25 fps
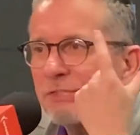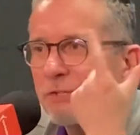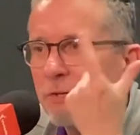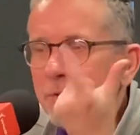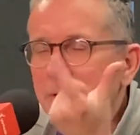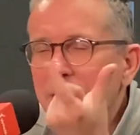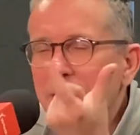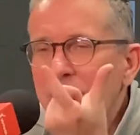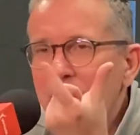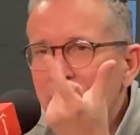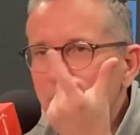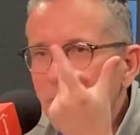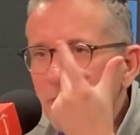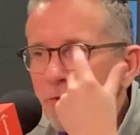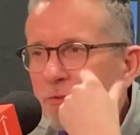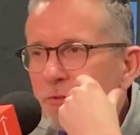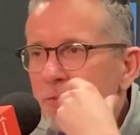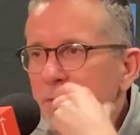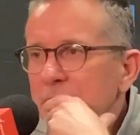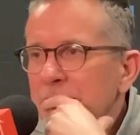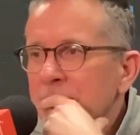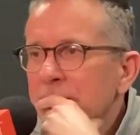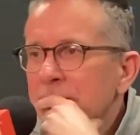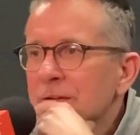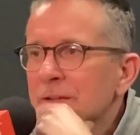your
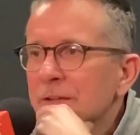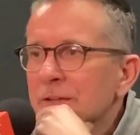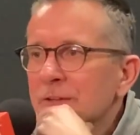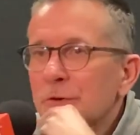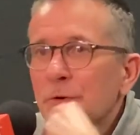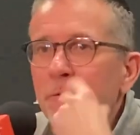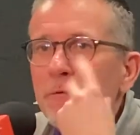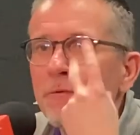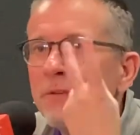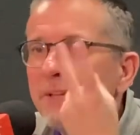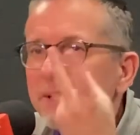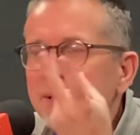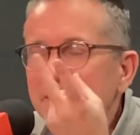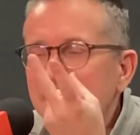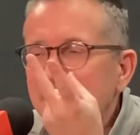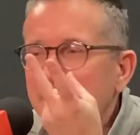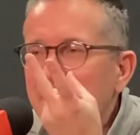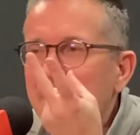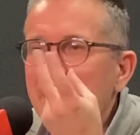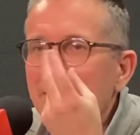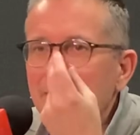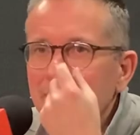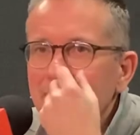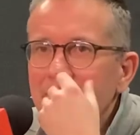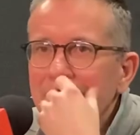energy, your
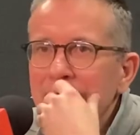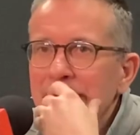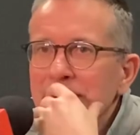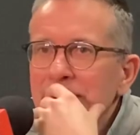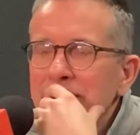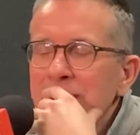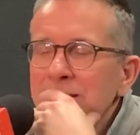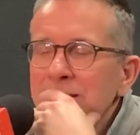physicality.